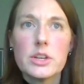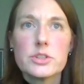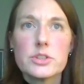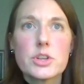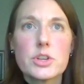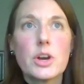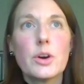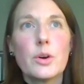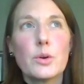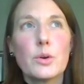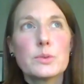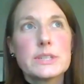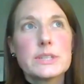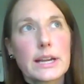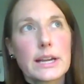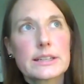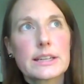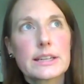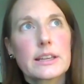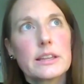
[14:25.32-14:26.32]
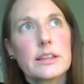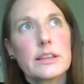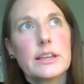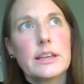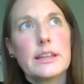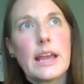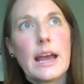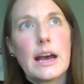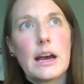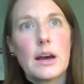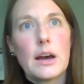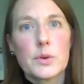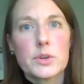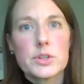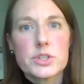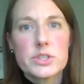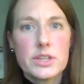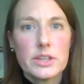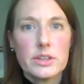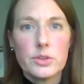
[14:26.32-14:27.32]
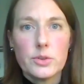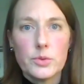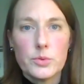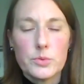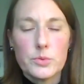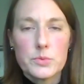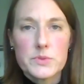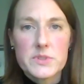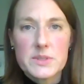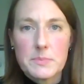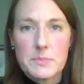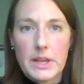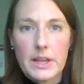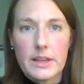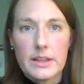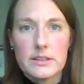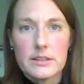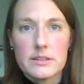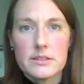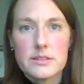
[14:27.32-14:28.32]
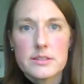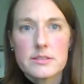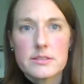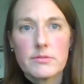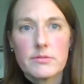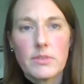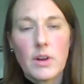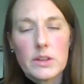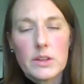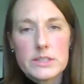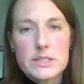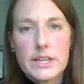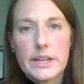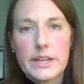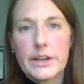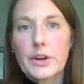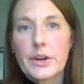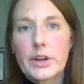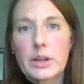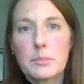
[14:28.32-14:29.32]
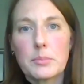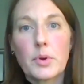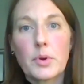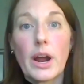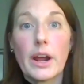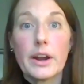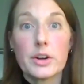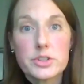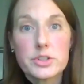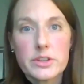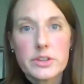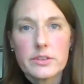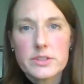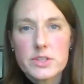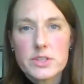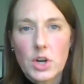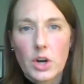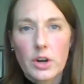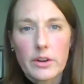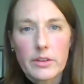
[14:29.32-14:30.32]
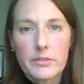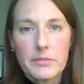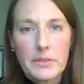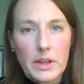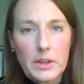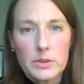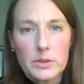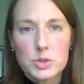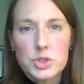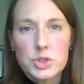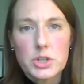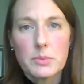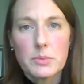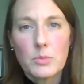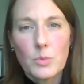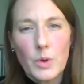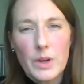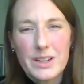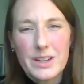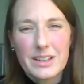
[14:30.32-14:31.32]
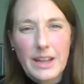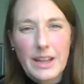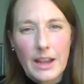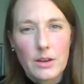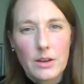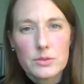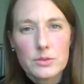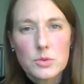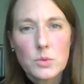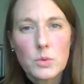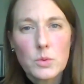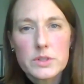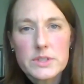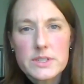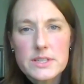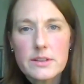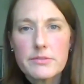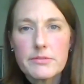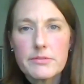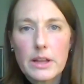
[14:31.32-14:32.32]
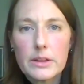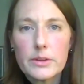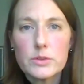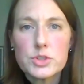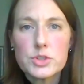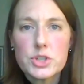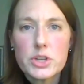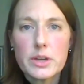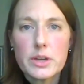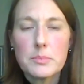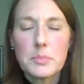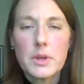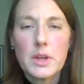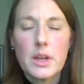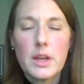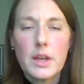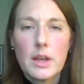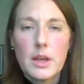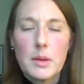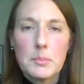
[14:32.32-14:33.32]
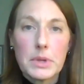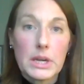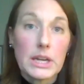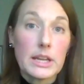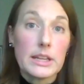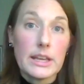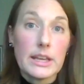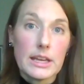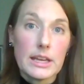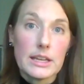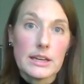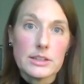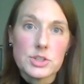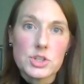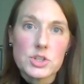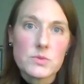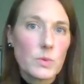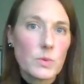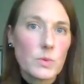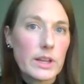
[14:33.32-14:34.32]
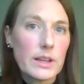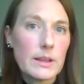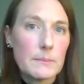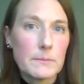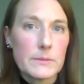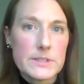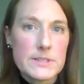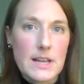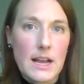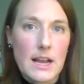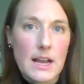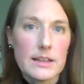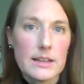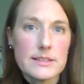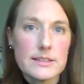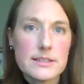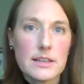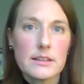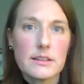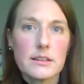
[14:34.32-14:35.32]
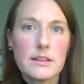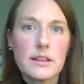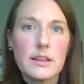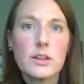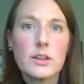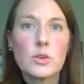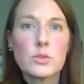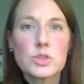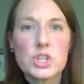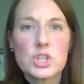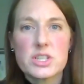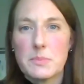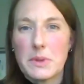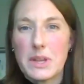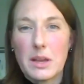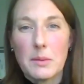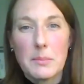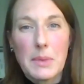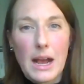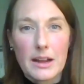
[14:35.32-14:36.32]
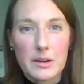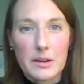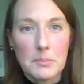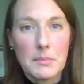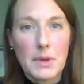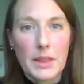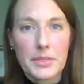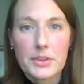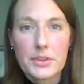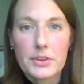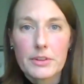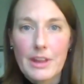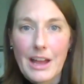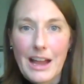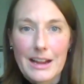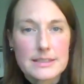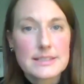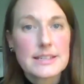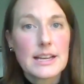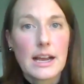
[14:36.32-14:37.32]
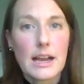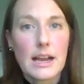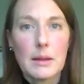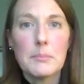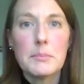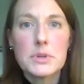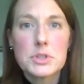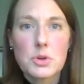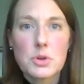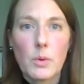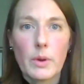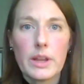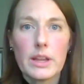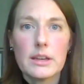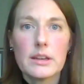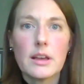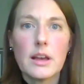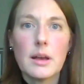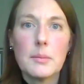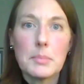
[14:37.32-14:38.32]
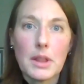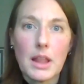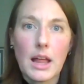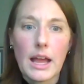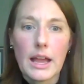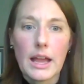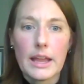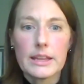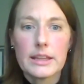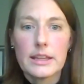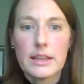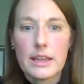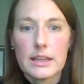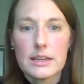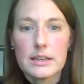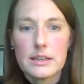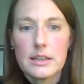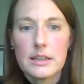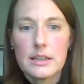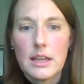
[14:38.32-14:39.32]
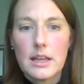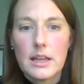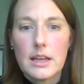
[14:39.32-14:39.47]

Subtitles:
So technically, hours that you spend volunteering prior to the start of the fellowship wouldn't count towards the fellowship. But again, I just want to emphasize that it'll just be about a month lag time between applying and,